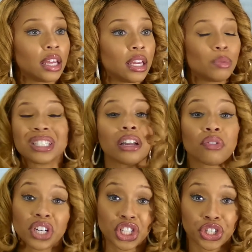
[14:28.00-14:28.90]
It was
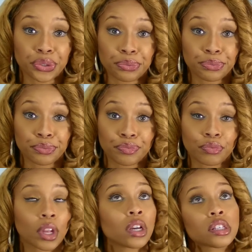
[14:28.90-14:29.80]
never an issue.
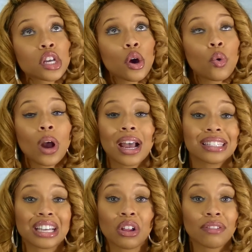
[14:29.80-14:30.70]
So I
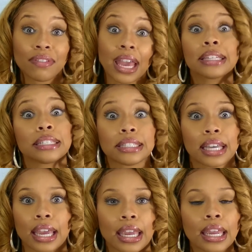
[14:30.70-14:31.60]
say all of that to
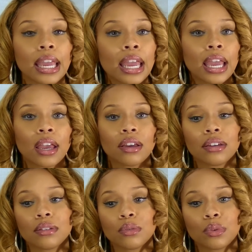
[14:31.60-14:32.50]
say,
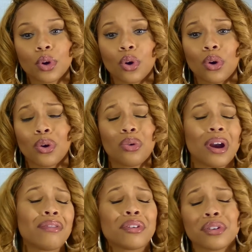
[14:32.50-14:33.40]

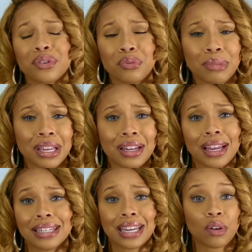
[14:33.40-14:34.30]
whoever you meet
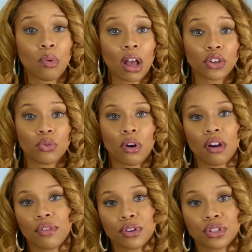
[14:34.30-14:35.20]
and date while you are
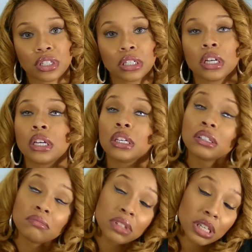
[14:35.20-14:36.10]
a virgin,
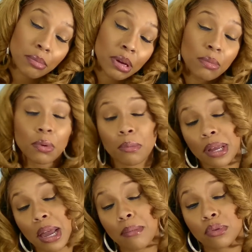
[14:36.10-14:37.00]
some people will
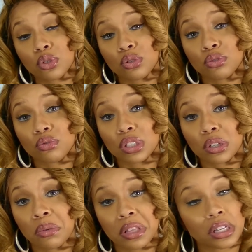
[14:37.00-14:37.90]
be able to
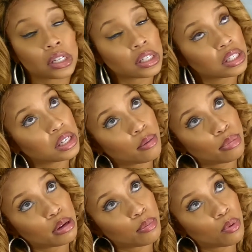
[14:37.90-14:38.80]
deal with it, some
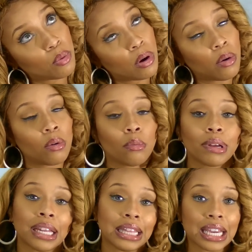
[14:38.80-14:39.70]
people won't.
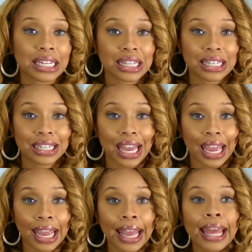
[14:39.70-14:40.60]
But at the end of the
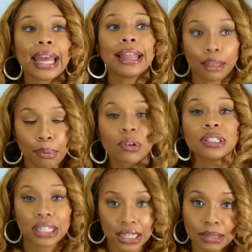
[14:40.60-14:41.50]
day, the
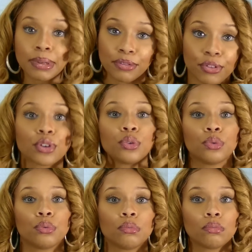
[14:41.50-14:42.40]
person that is meant for you
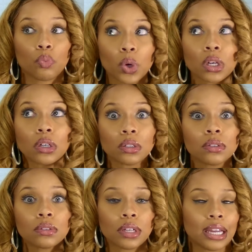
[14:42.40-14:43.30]
will,
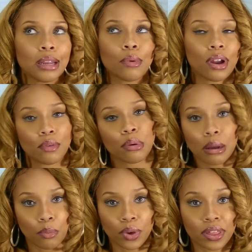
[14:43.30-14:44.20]
and they won't have a
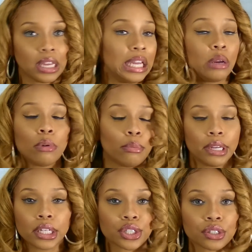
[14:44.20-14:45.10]
problem with it, and it won't
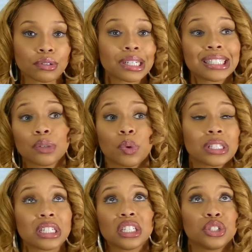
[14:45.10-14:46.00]
be an issue, because it
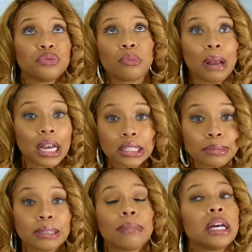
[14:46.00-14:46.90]
wasn't an issue for my
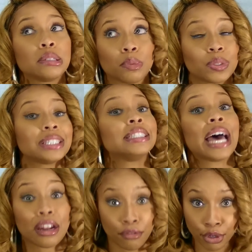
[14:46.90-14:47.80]
husband, and my husband was
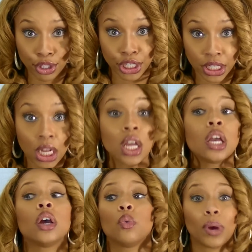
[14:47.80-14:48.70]
not a virgin
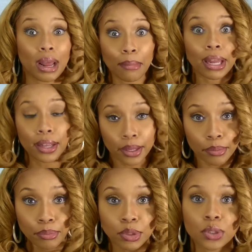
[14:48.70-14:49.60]
when I met
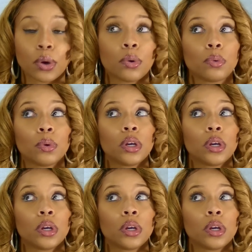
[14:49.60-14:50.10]
him. So